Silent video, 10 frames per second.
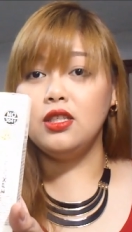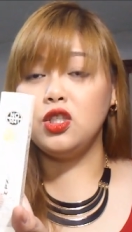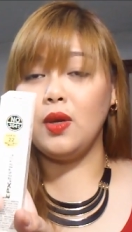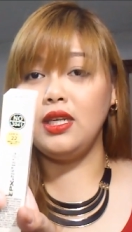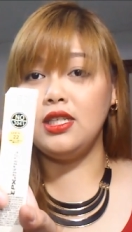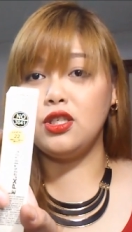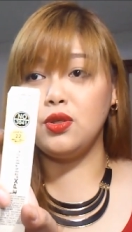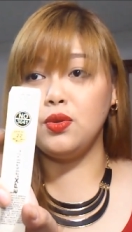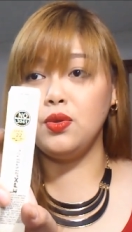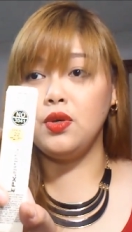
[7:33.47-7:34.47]

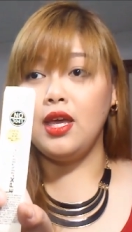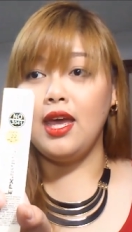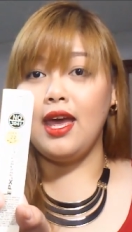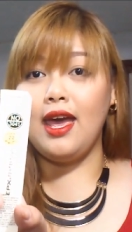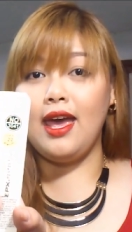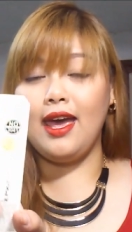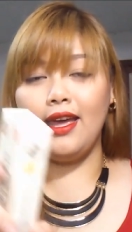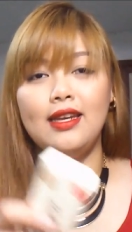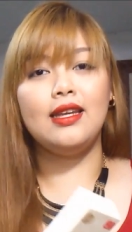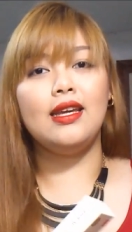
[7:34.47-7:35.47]
22.
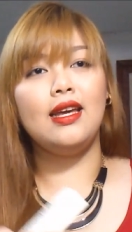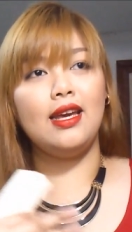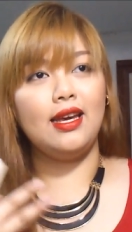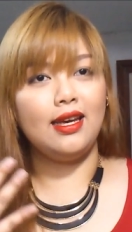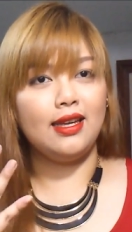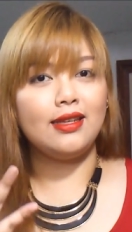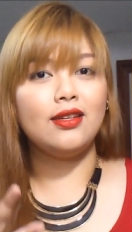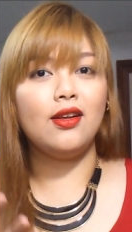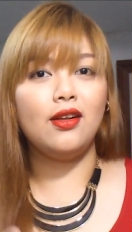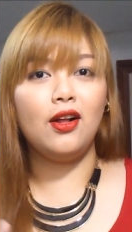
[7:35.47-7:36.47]
And it
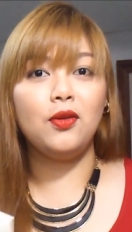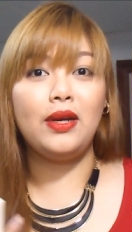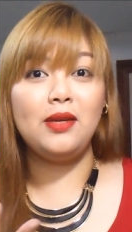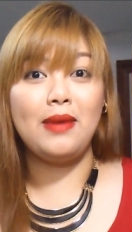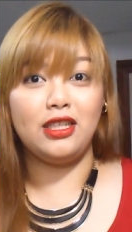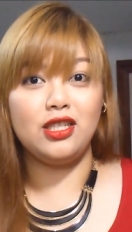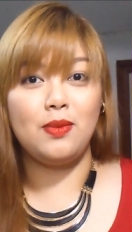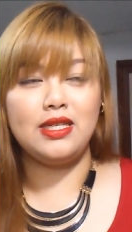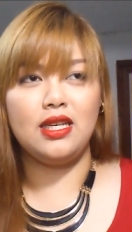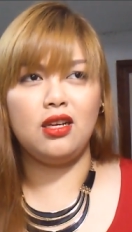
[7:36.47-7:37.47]
already matches
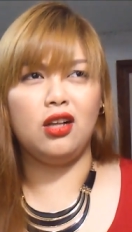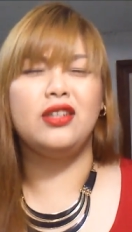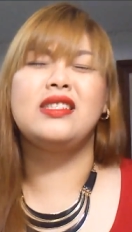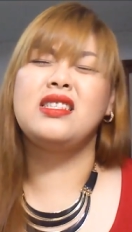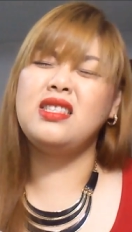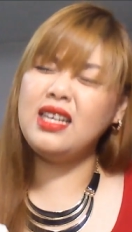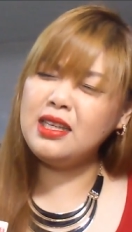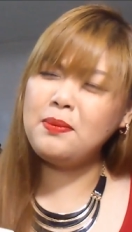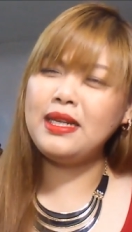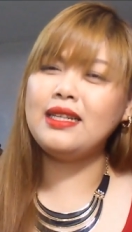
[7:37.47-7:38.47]
my skin color. It's still
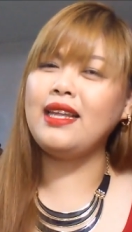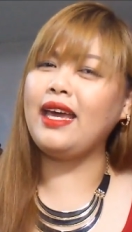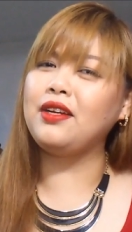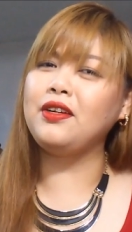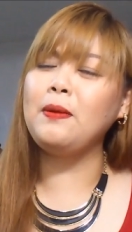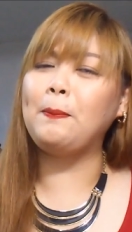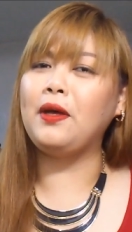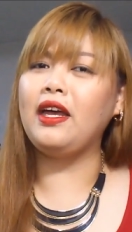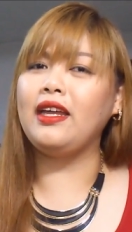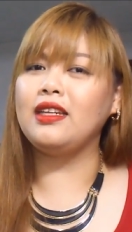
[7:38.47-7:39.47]
a bit lighter,
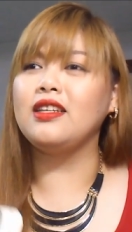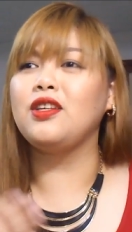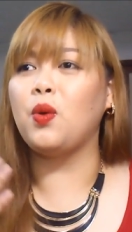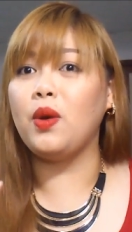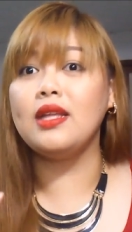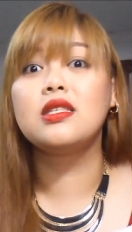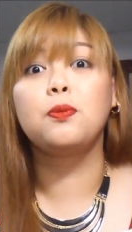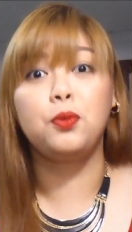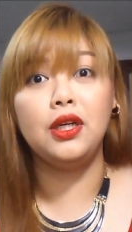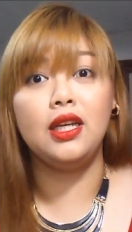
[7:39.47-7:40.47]
but you know, it's
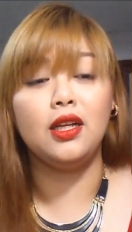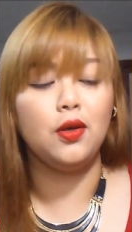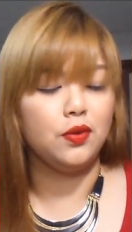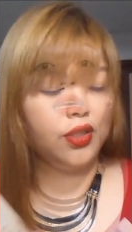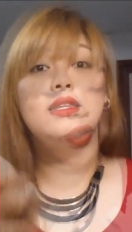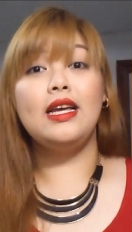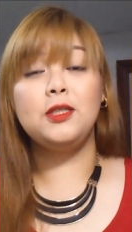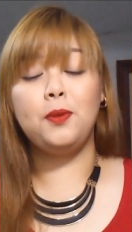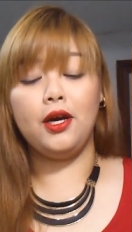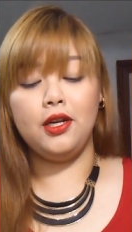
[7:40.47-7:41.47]
pretty close.
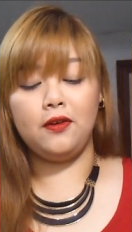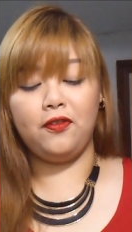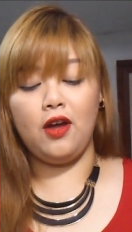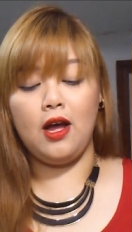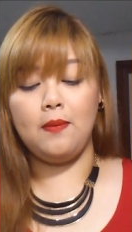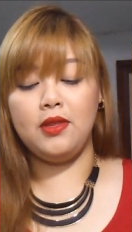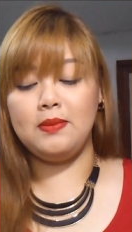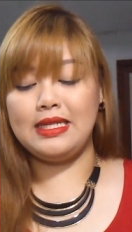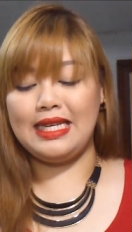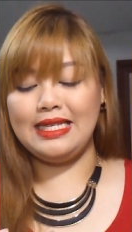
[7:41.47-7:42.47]
Next product from the
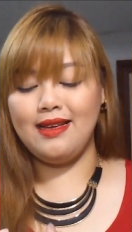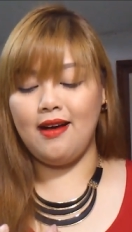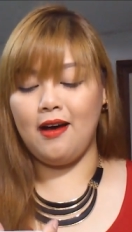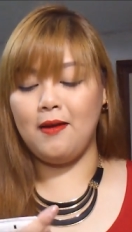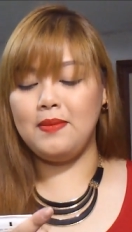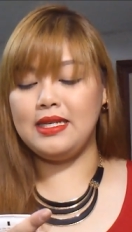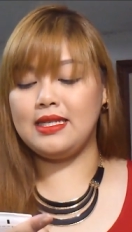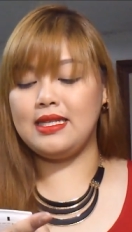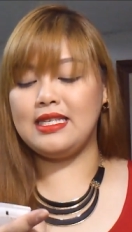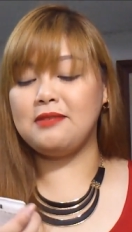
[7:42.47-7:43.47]
Mestiza Hub
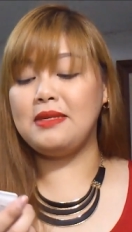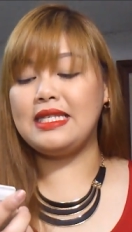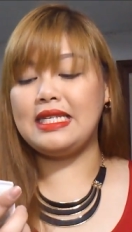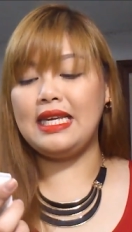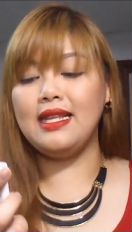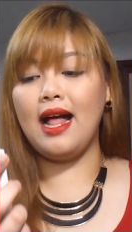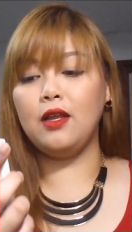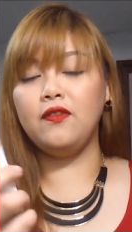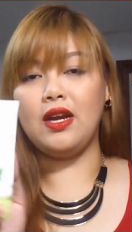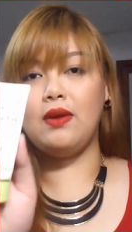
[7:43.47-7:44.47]
is this Mistine
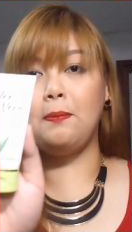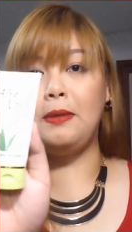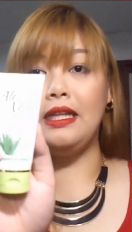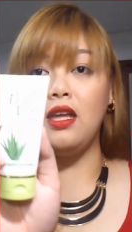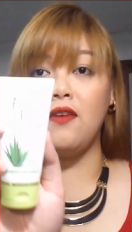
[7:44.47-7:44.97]
Aloe Vera Peel